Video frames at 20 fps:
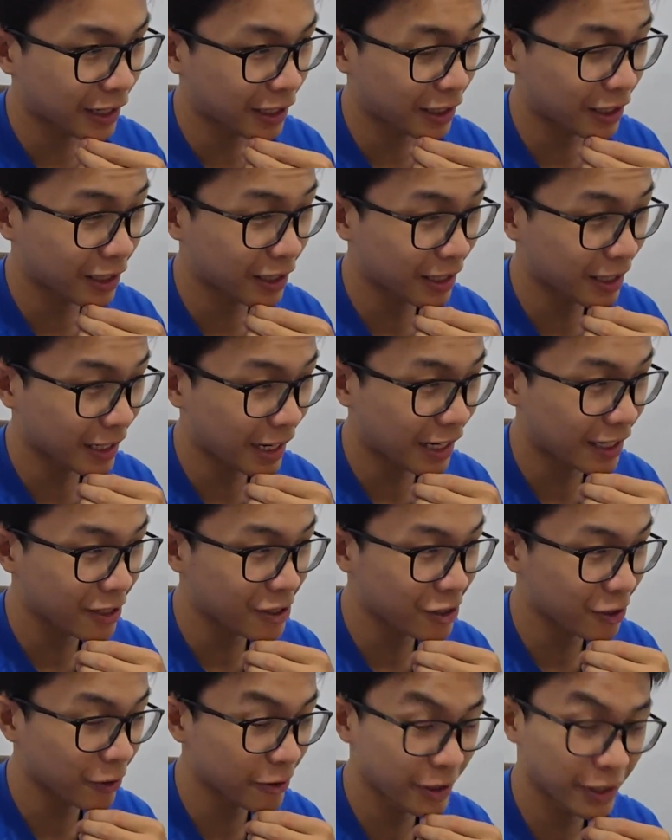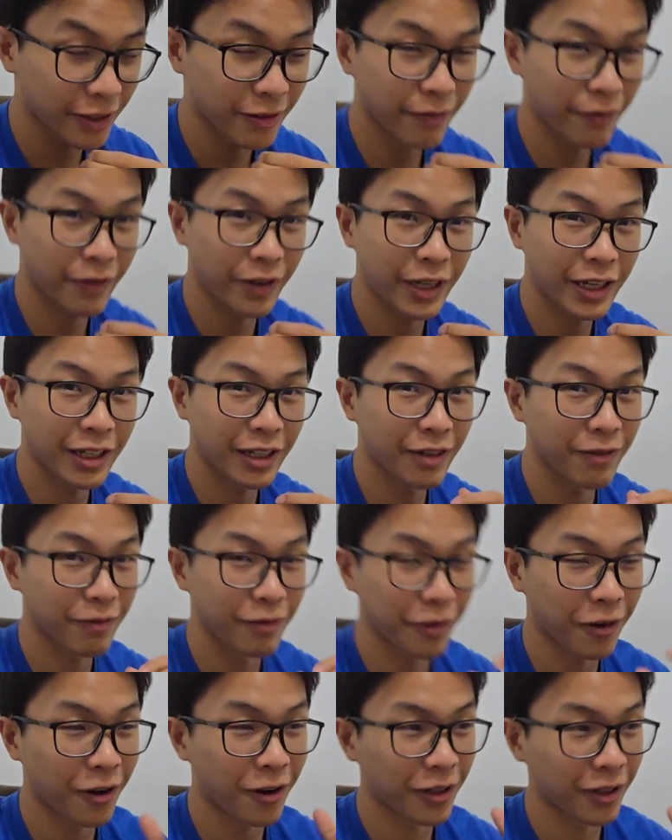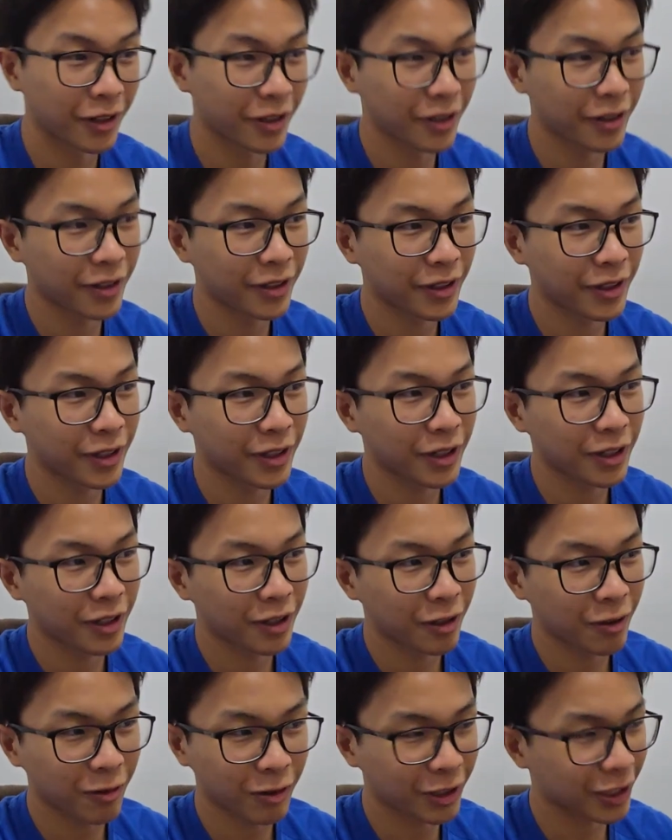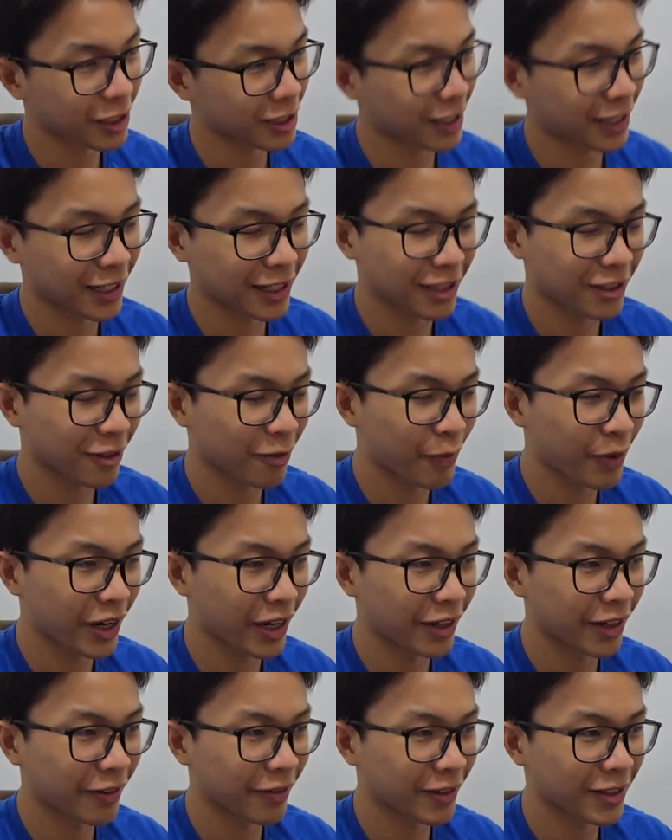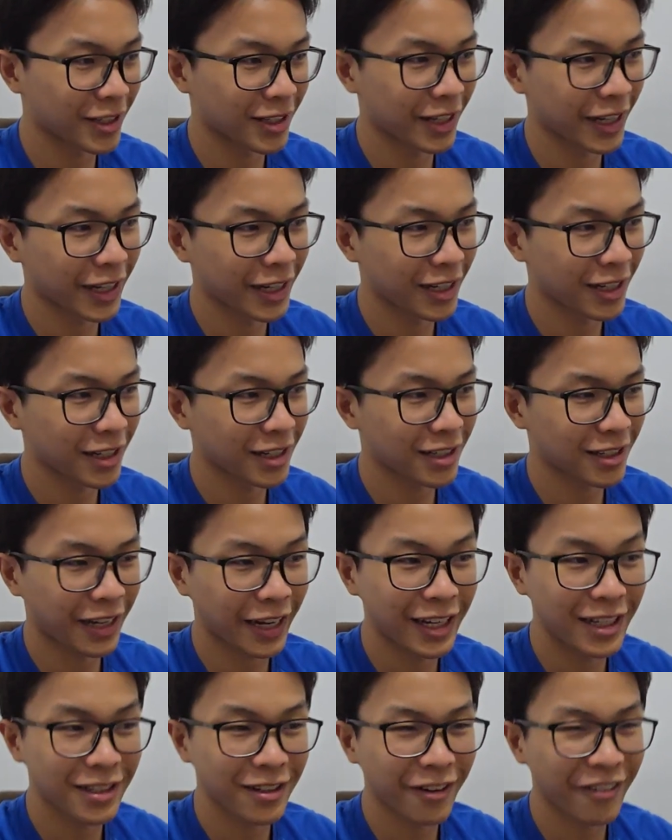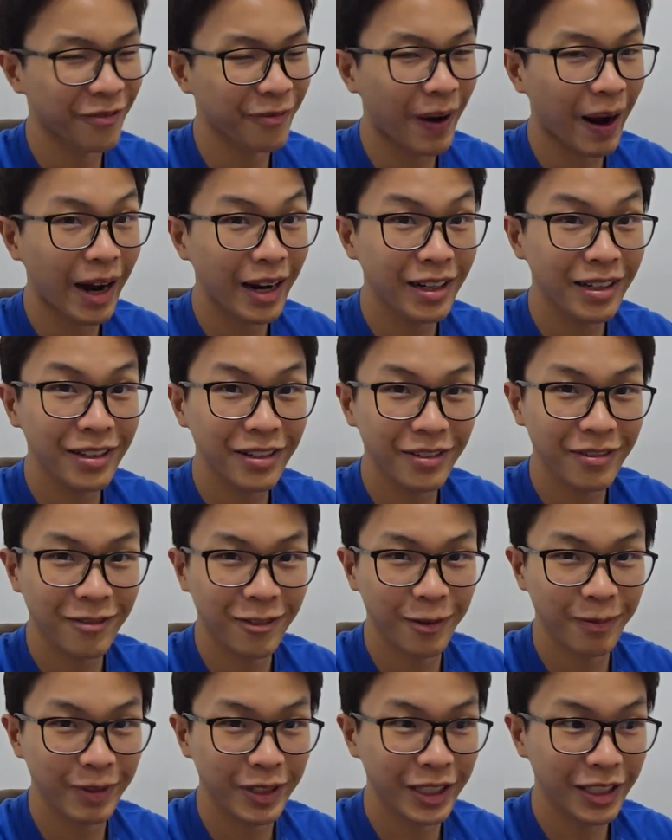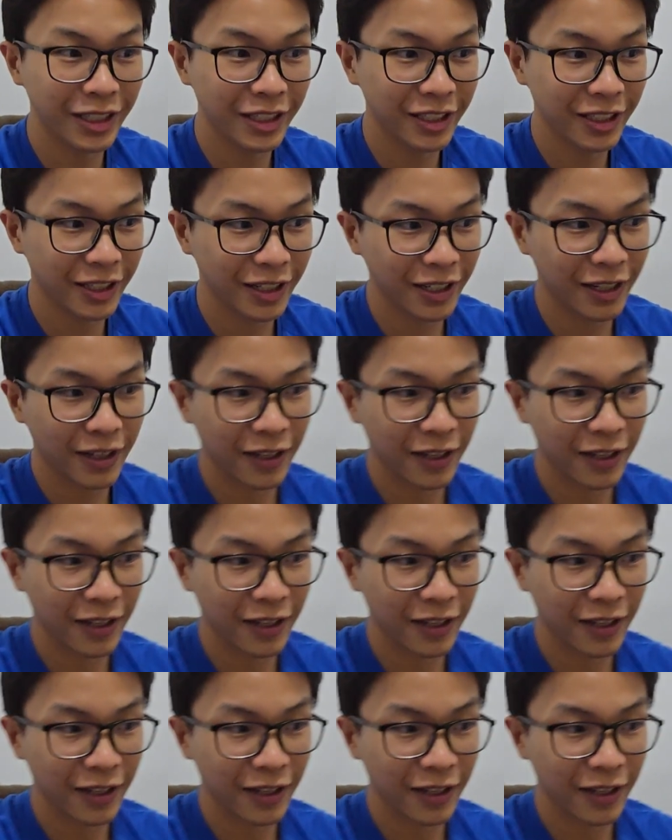I think it kind of shows in the vlog where there's like so many different states of mind for me.